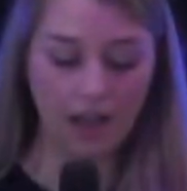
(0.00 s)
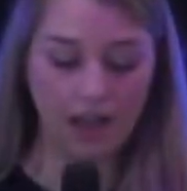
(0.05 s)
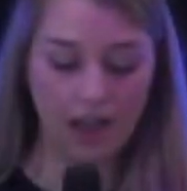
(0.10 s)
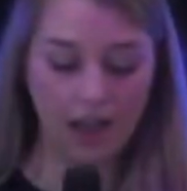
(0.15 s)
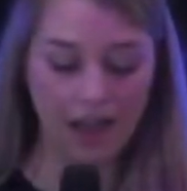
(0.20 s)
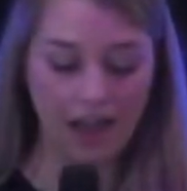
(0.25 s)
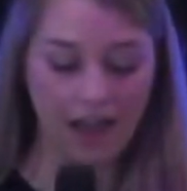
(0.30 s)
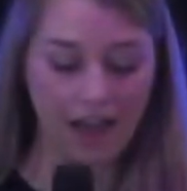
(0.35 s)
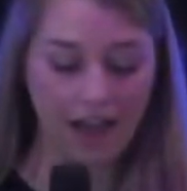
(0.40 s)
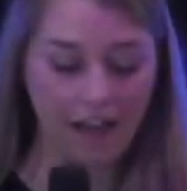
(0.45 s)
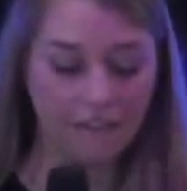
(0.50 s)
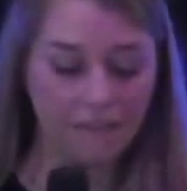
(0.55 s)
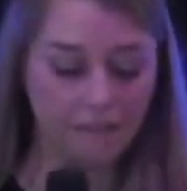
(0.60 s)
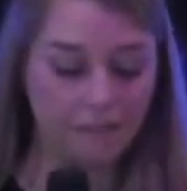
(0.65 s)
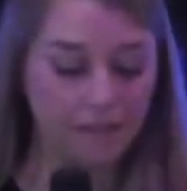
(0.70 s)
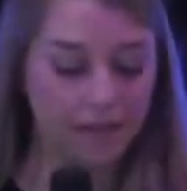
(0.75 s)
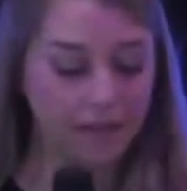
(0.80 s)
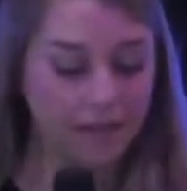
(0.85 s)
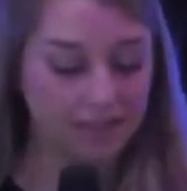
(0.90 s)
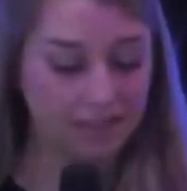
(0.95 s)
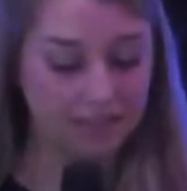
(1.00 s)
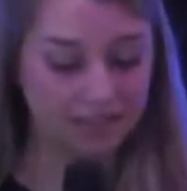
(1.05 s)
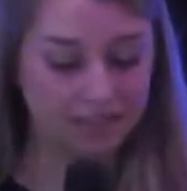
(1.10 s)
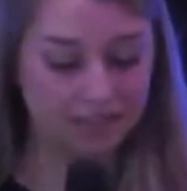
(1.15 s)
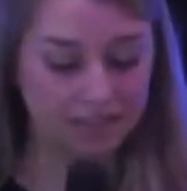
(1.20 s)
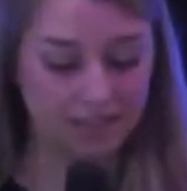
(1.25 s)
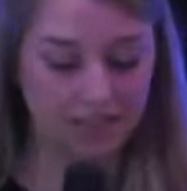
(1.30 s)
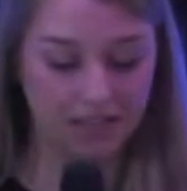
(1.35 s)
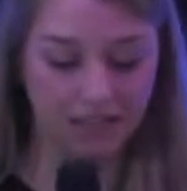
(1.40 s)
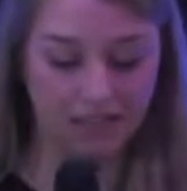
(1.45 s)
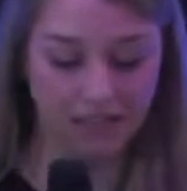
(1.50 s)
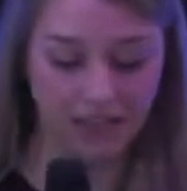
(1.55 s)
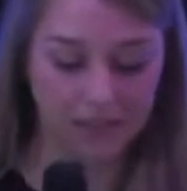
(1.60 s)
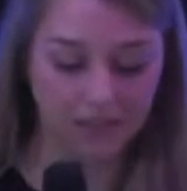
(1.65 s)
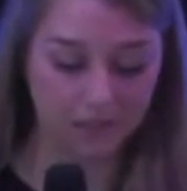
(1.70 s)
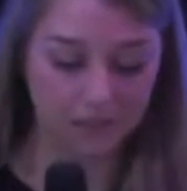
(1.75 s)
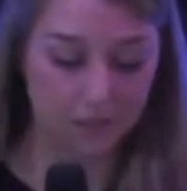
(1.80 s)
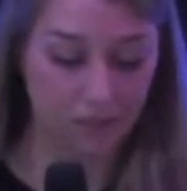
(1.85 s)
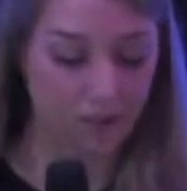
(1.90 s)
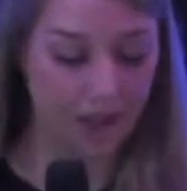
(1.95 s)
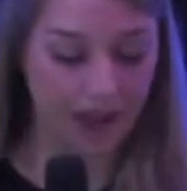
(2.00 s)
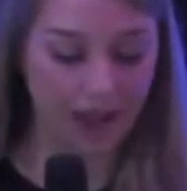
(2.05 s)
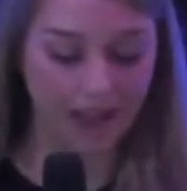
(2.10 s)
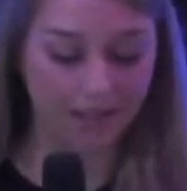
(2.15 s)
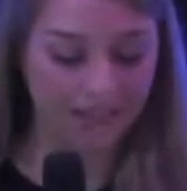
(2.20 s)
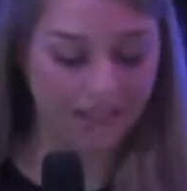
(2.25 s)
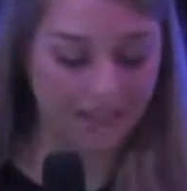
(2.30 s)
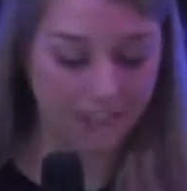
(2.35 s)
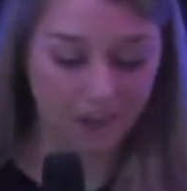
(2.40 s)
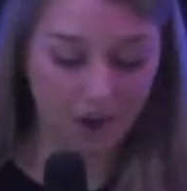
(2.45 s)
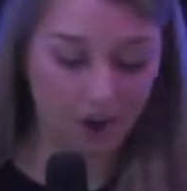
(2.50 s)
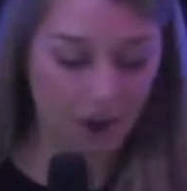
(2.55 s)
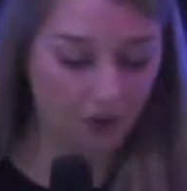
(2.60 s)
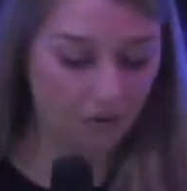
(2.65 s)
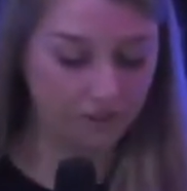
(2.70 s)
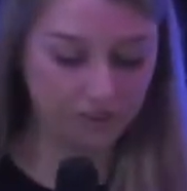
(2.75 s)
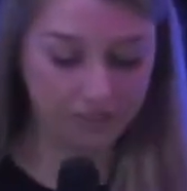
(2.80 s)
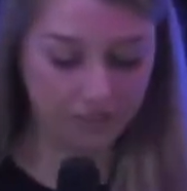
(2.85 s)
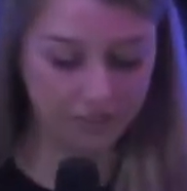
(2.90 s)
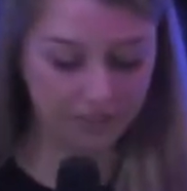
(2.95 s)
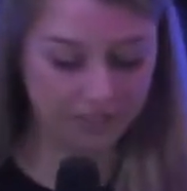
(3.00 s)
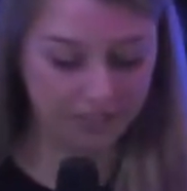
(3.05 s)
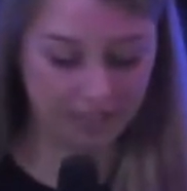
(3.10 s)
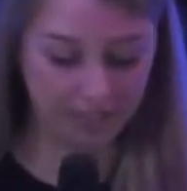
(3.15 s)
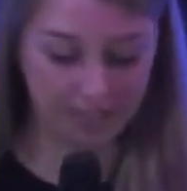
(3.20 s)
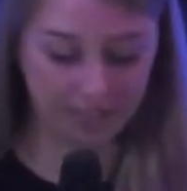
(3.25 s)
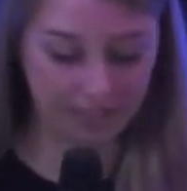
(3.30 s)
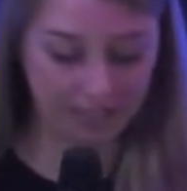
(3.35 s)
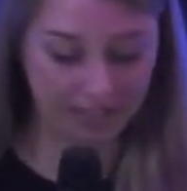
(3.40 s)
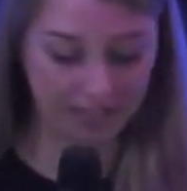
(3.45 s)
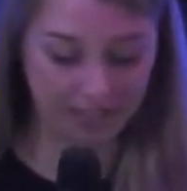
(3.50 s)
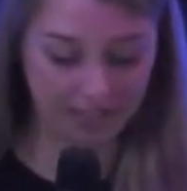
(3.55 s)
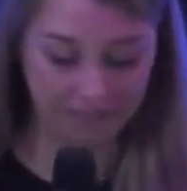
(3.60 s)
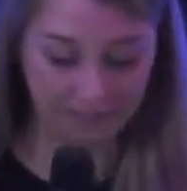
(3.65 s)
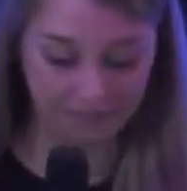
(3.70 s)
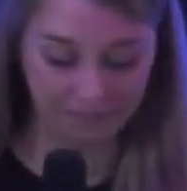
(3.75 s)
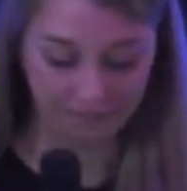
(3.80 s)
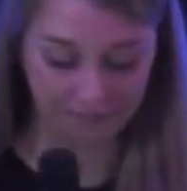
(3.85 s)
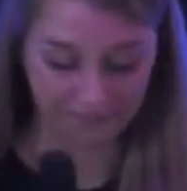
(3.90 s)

I have peace that surpasses all understanding.